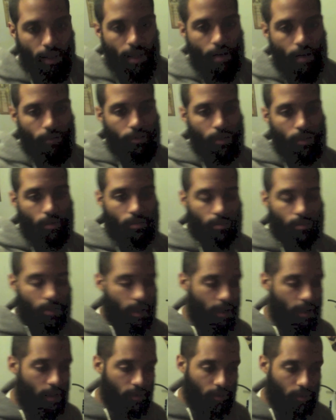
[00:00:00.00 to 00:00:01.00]
healthy
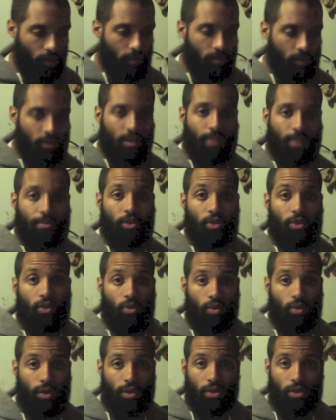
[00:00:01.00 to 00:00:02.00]
a healthier
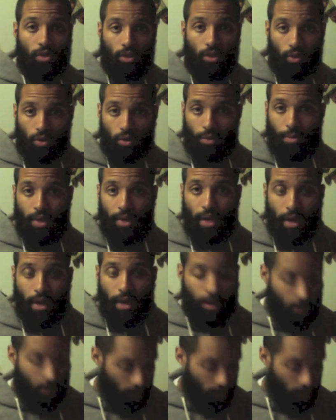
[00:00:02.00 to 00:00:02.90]
substitute is to use a banana.